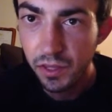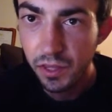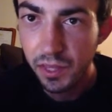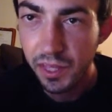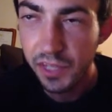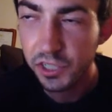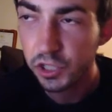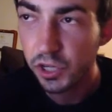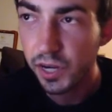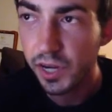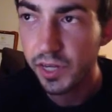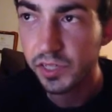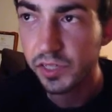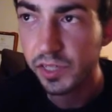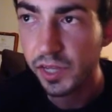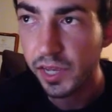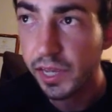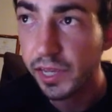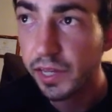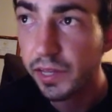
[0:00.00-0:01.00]
and try to
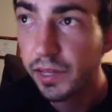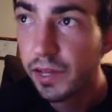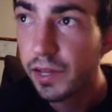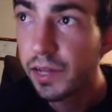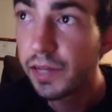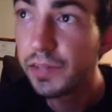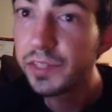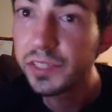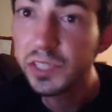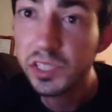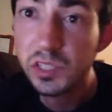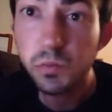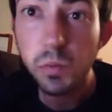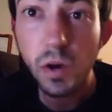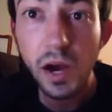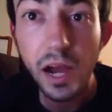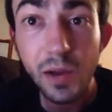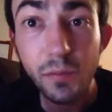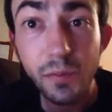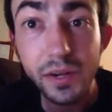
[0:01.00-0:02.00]
say, this is
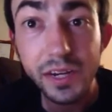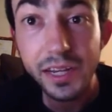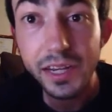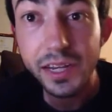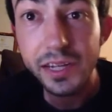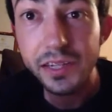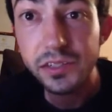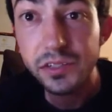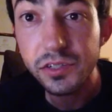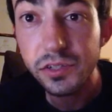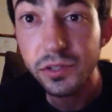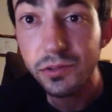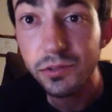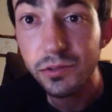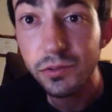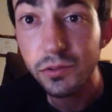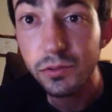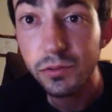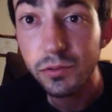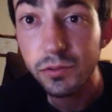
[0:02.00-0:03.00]
why we need
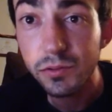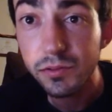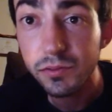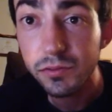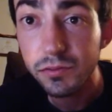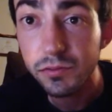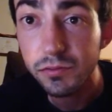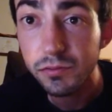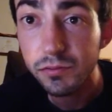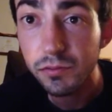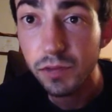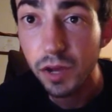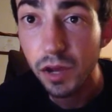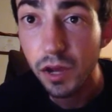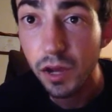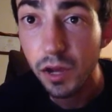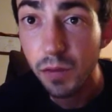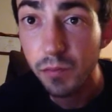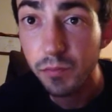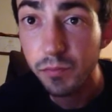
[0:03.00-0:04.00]
to,
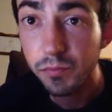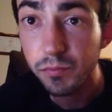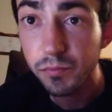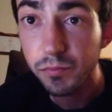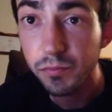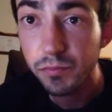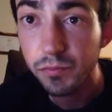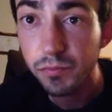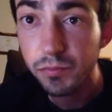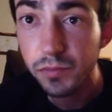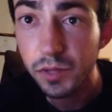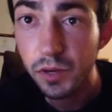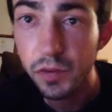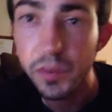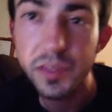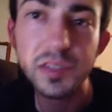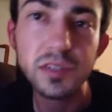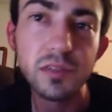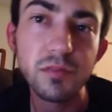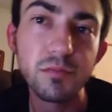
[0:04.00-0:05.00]

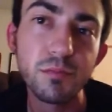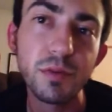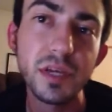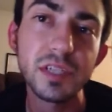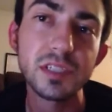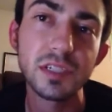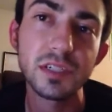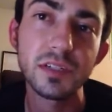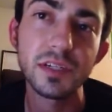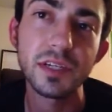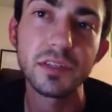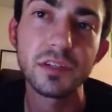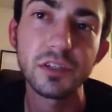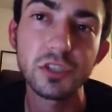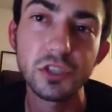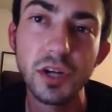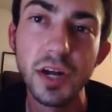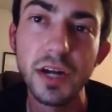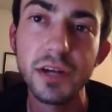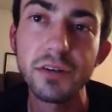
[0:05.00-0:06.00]
this basically
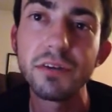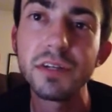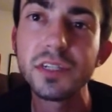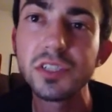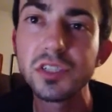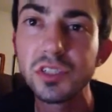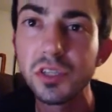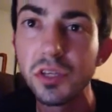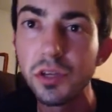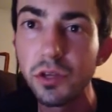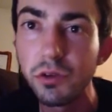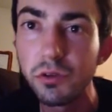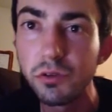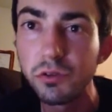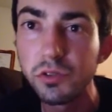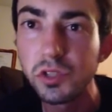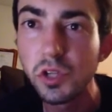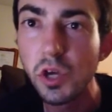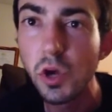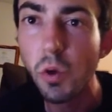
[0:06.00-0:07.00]
they're trying to
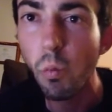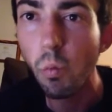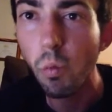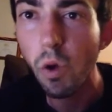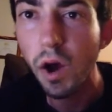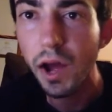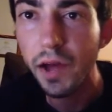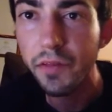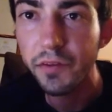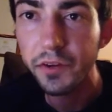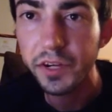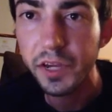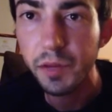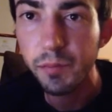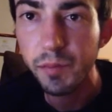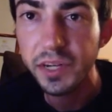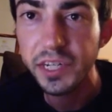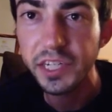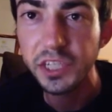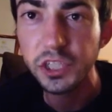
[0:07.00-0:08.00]
excuse why they're
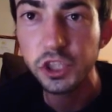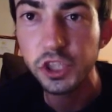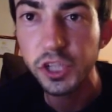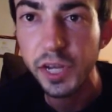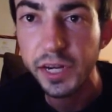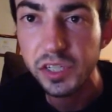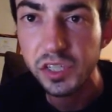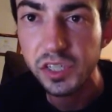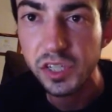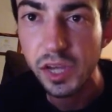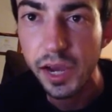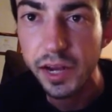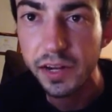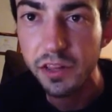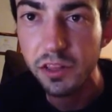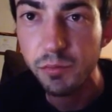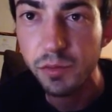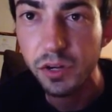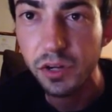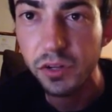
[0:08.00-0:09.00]
committing genocide
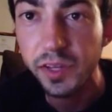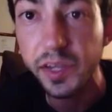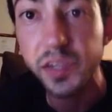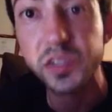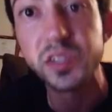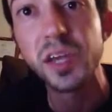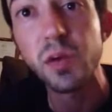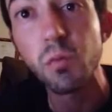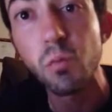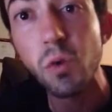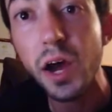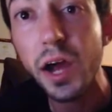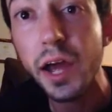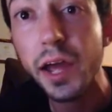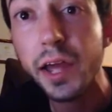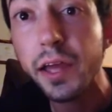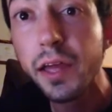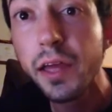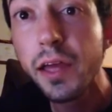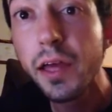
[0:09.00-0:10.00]
in the Middle East and
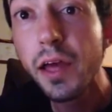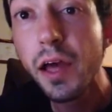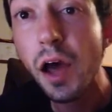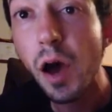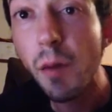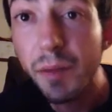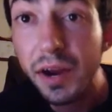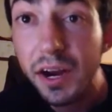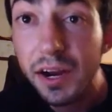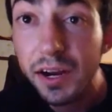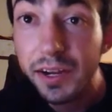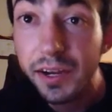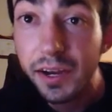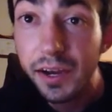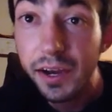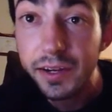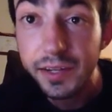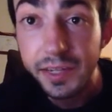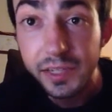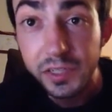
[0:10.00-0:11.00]
why
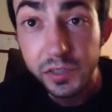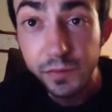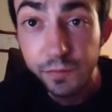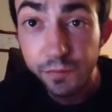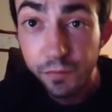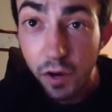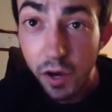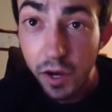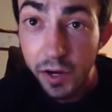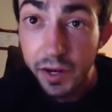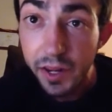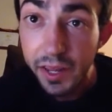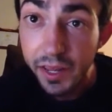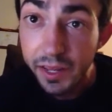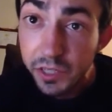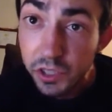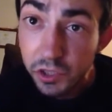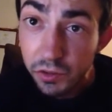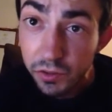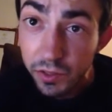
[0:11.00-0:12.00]
America needs to fund
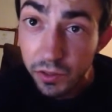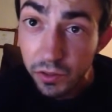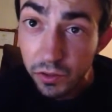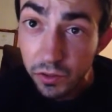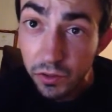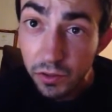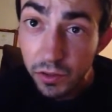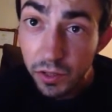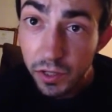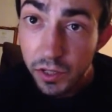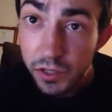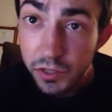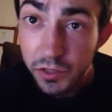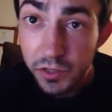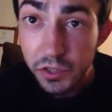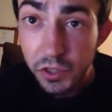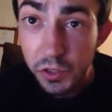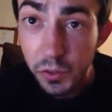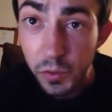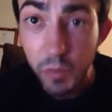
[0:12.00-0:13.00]
Israel to
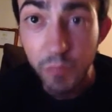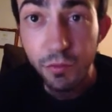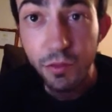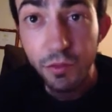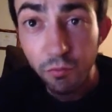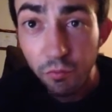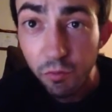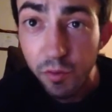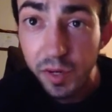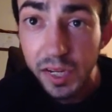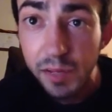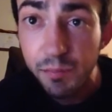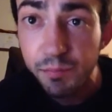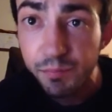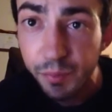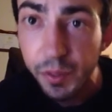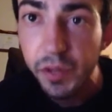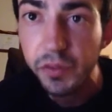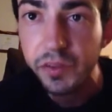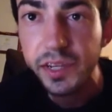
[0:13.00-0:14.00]
the tune of
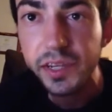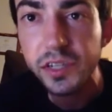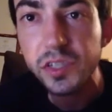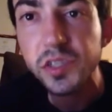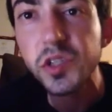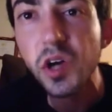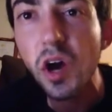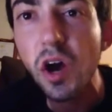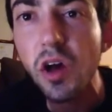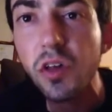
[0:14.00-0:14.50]
$3 billion